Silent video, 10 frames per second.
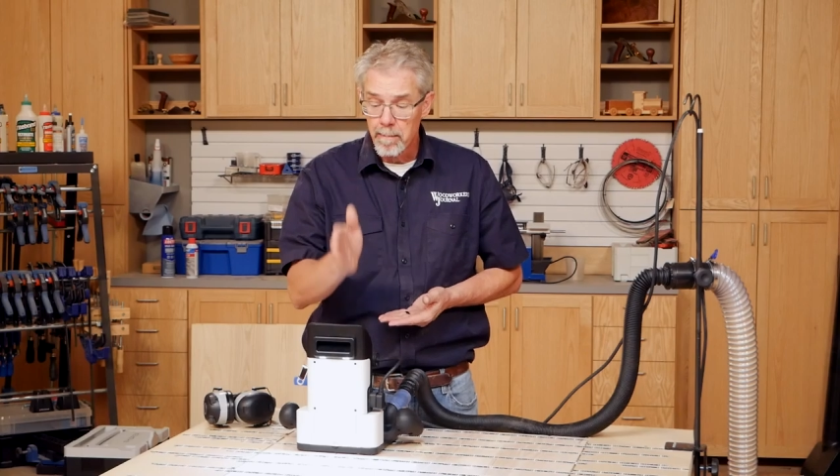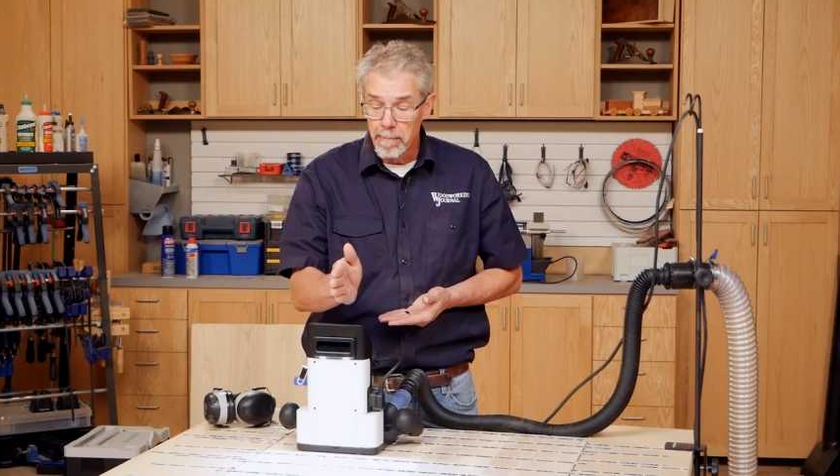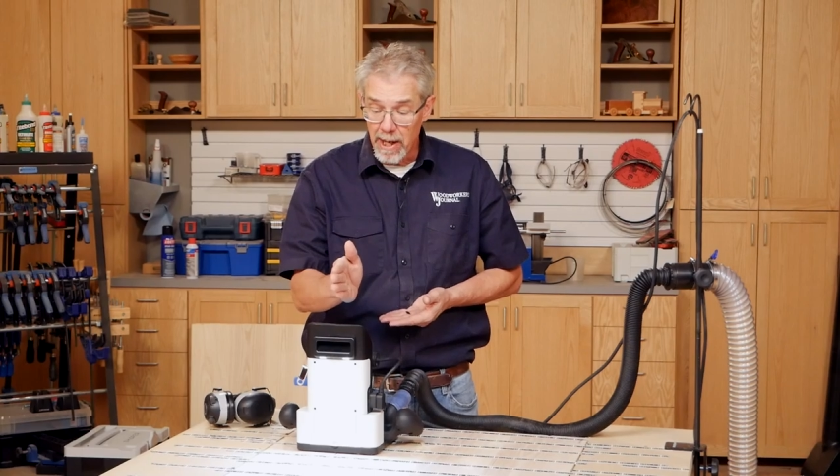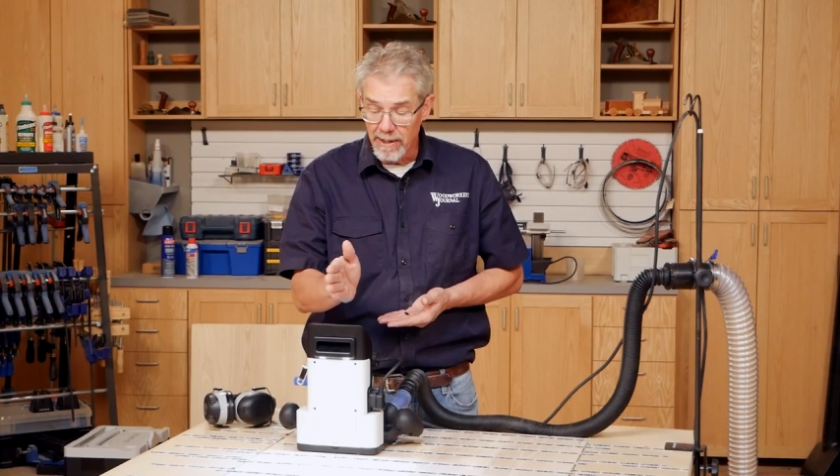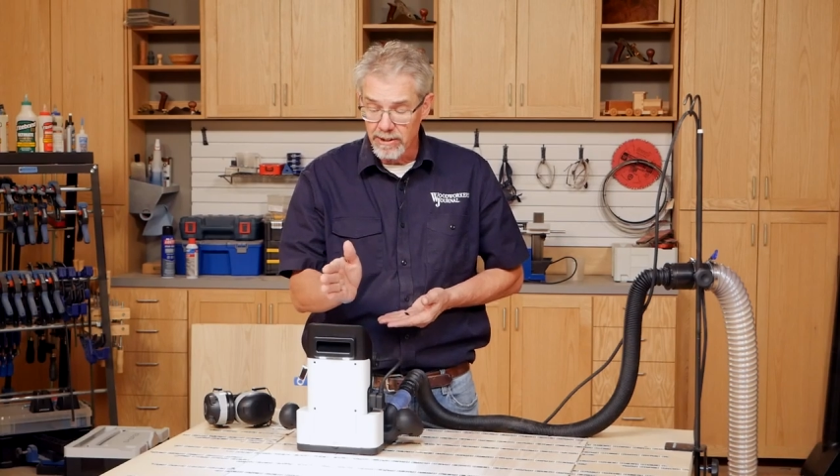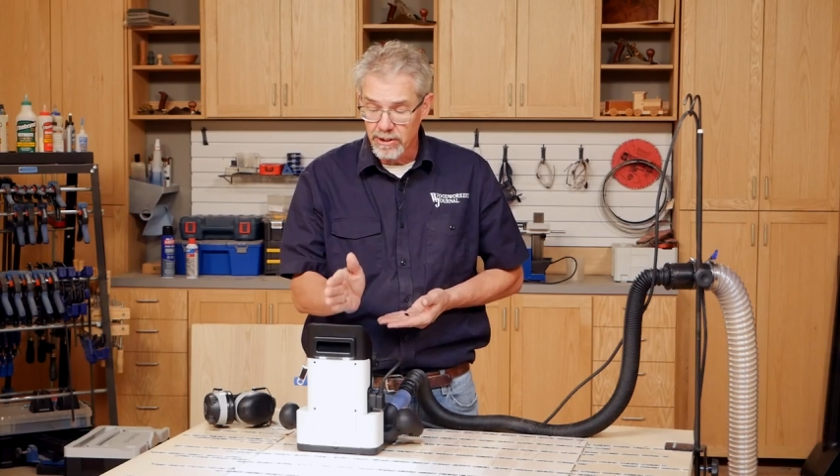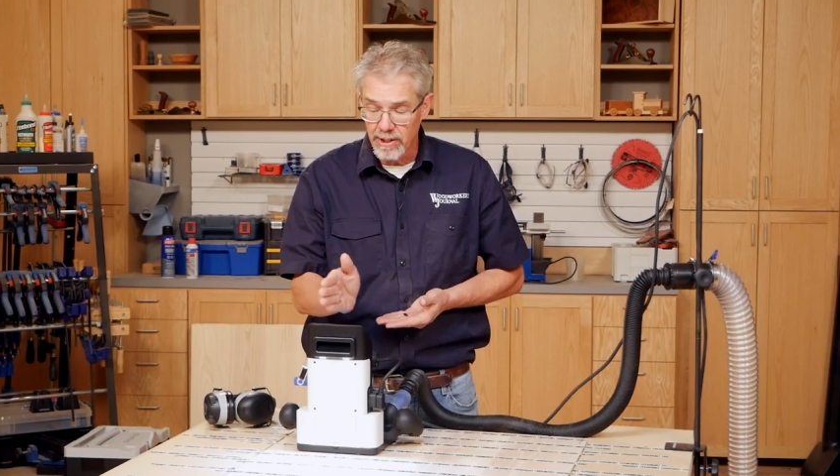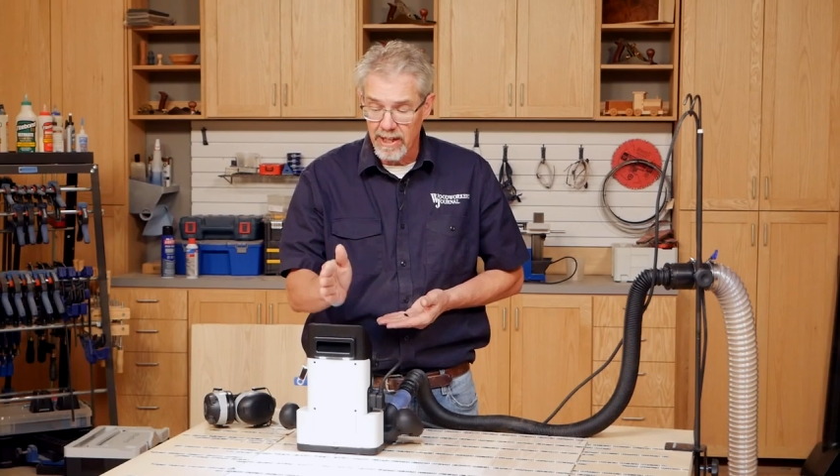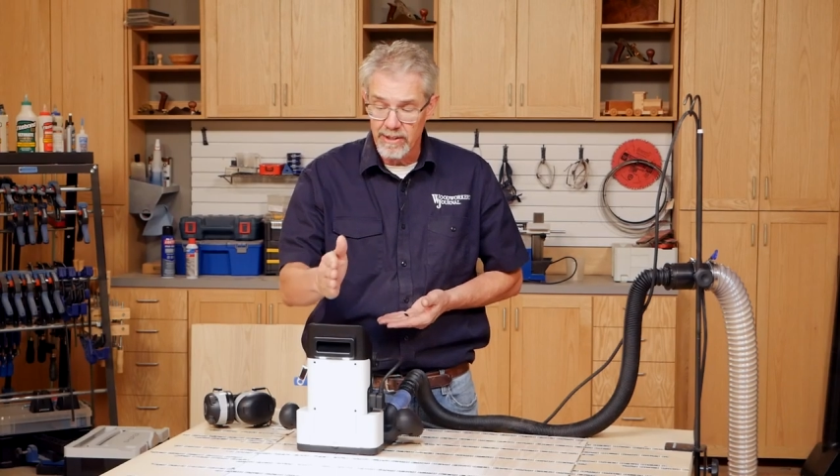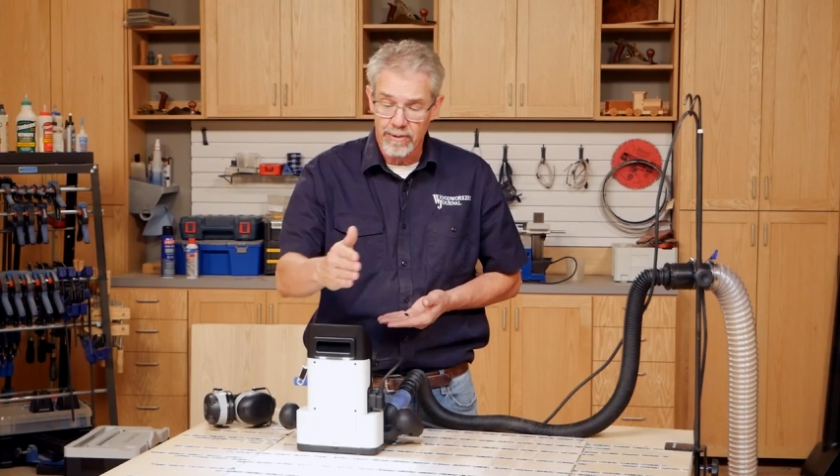but should
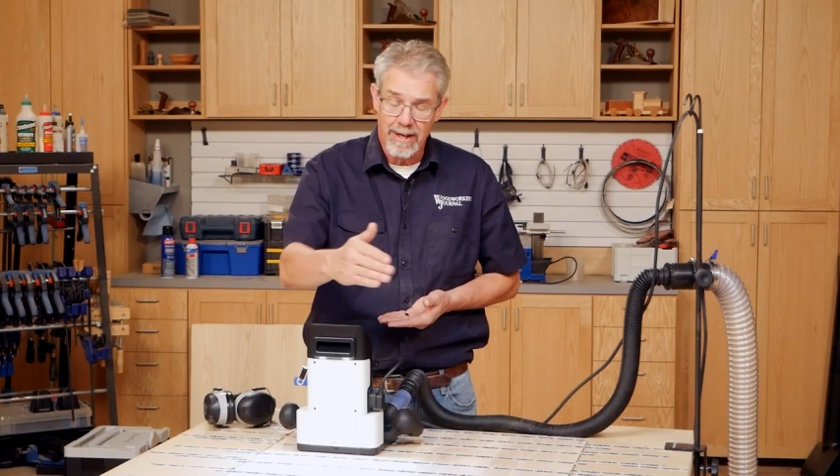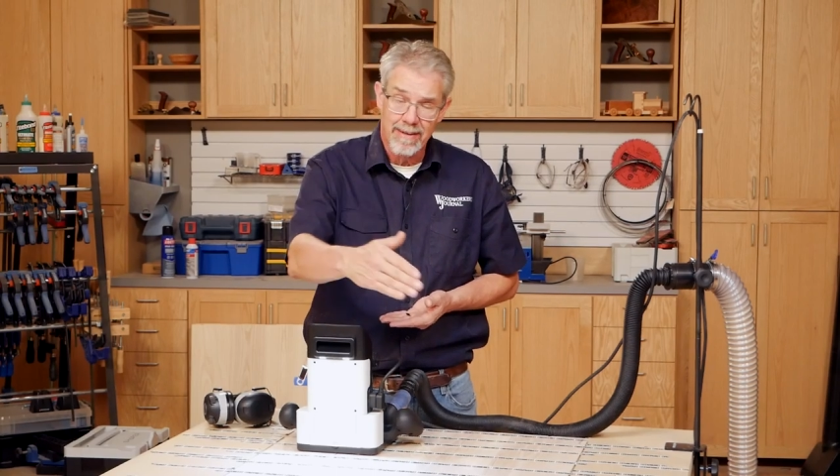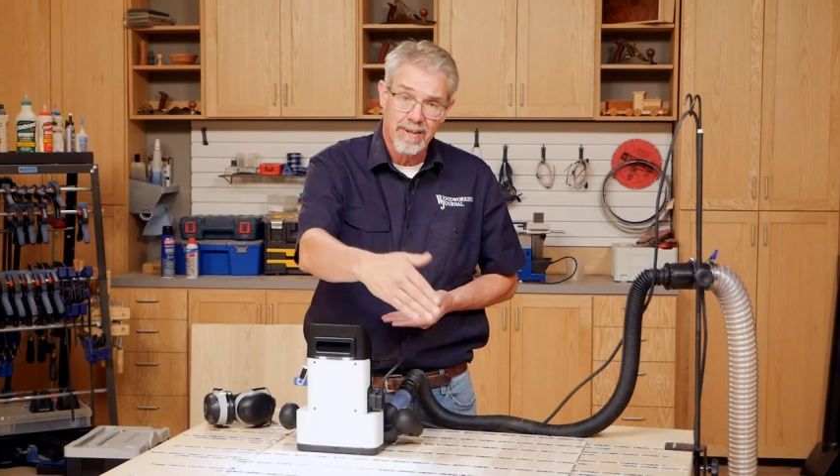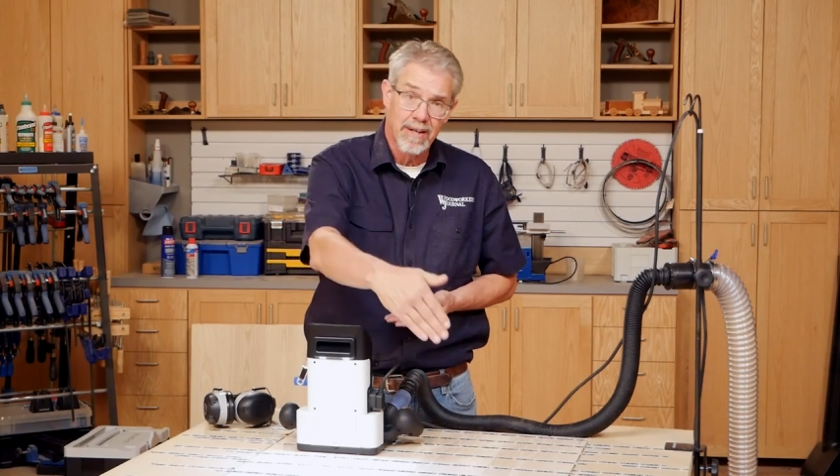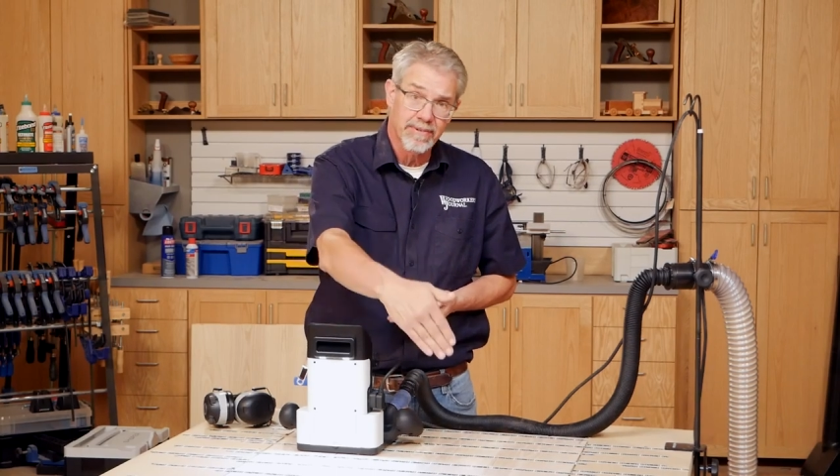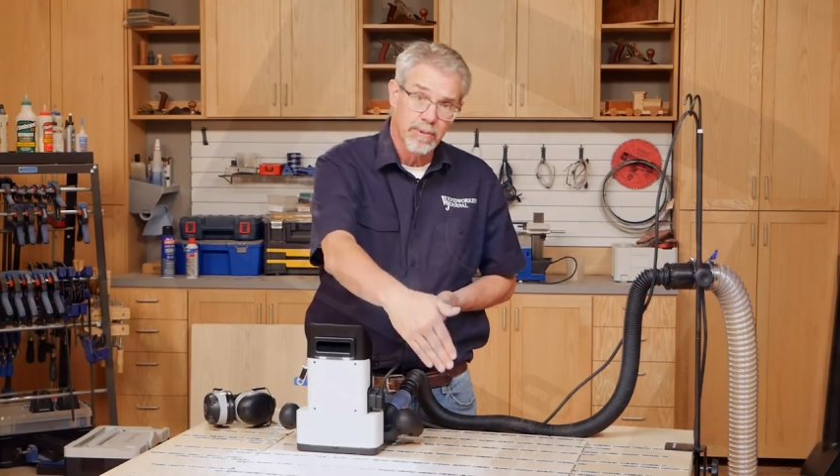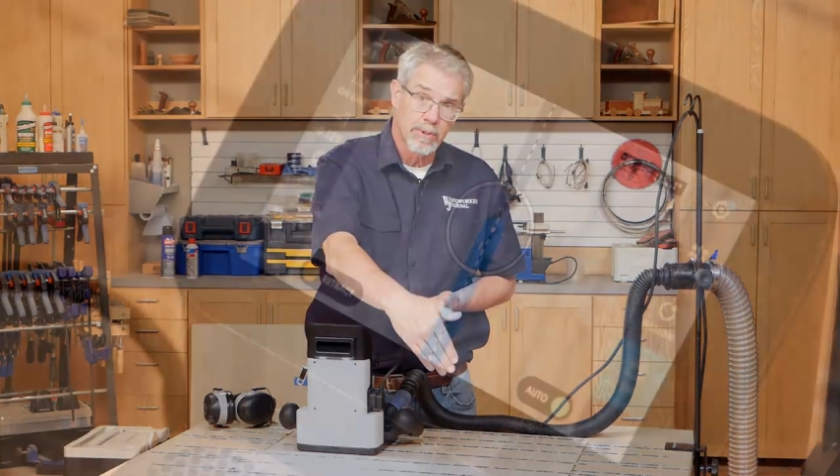I drive off the